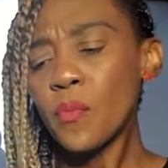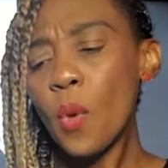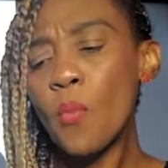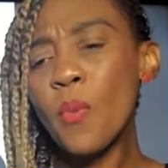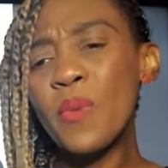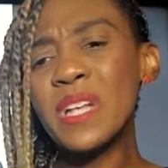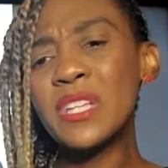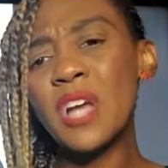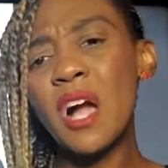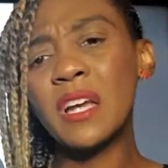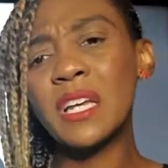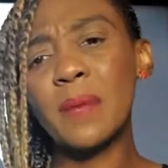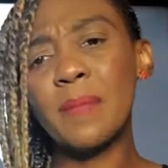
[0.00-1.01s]
when we're
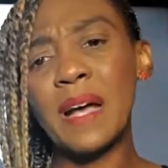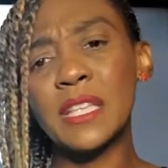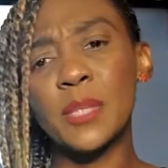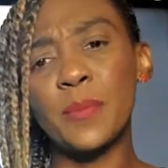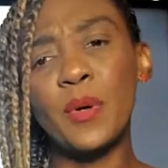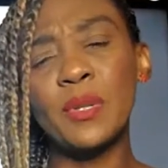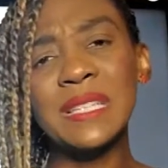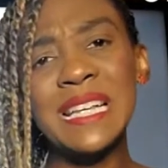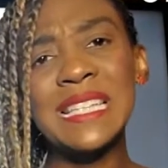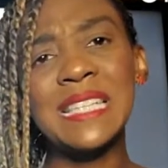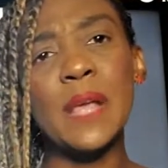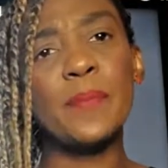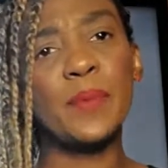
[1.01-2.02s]
talking about the
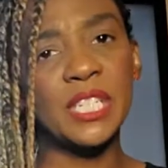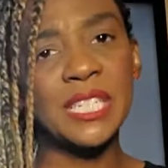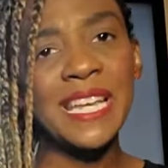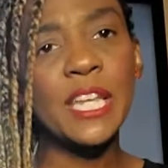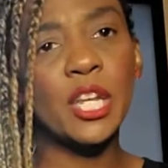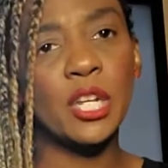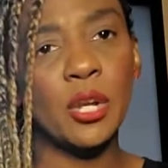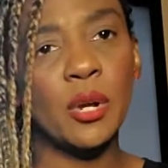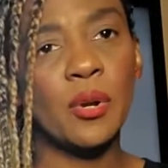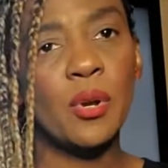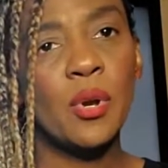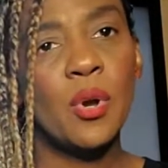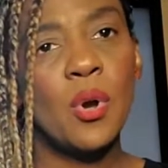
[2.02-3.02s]
police in particular,
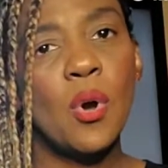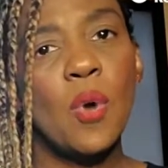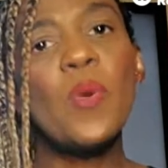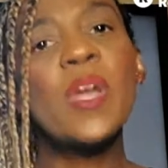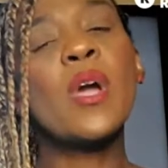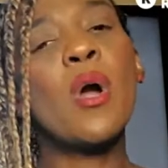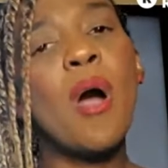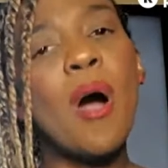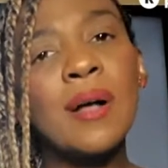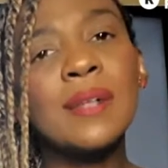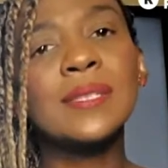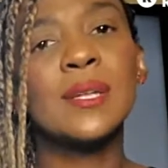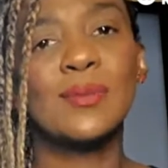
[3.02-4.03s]
we are
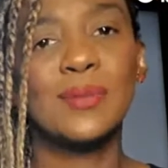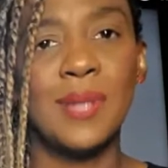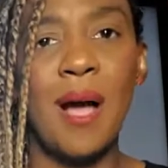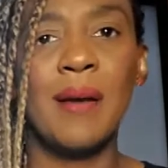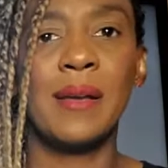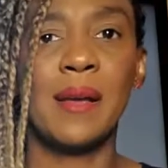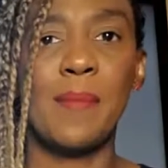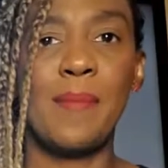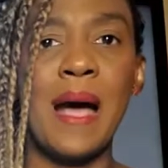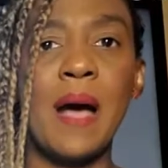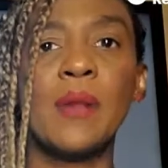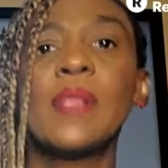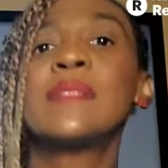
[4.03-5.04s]
also talking
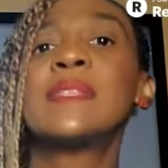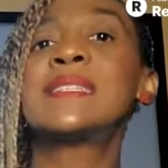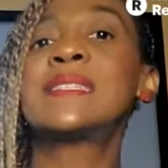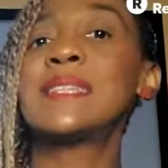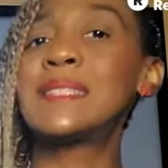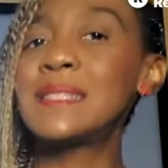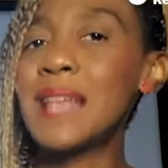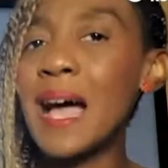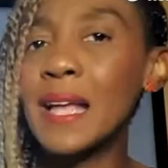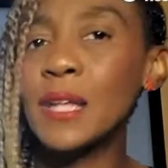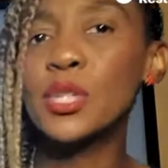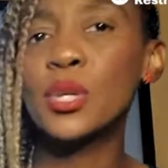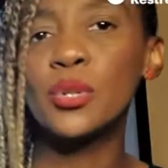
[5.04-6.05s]
about the
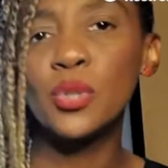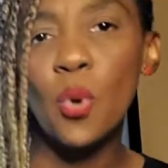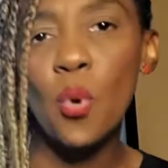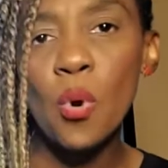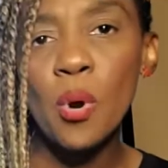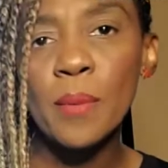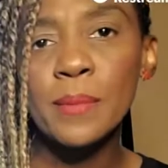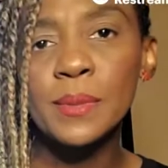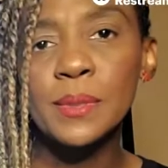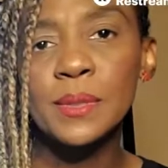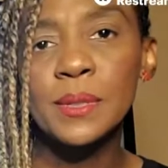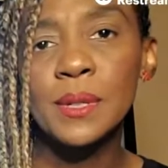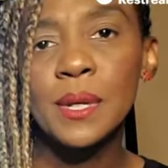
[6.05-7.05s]
societal
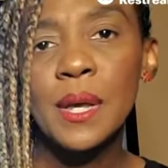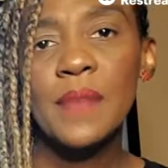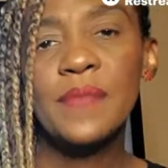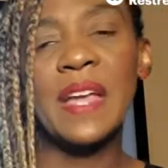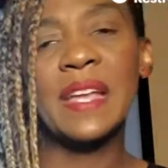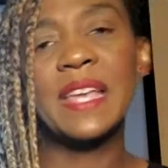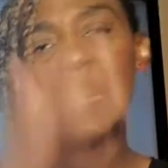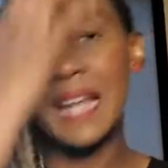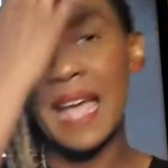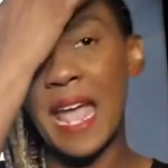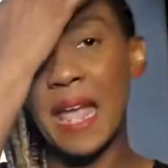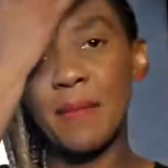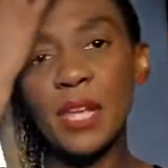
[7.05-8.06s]
norms that get an
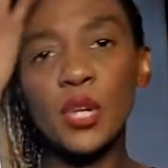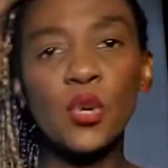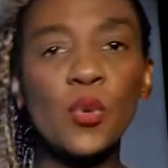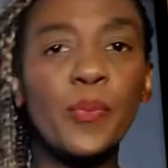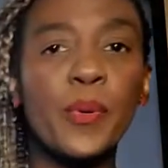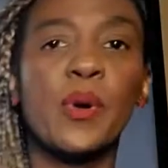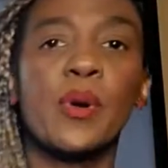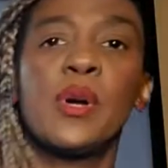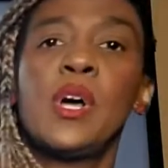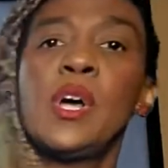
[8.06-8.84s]
Amy Cooper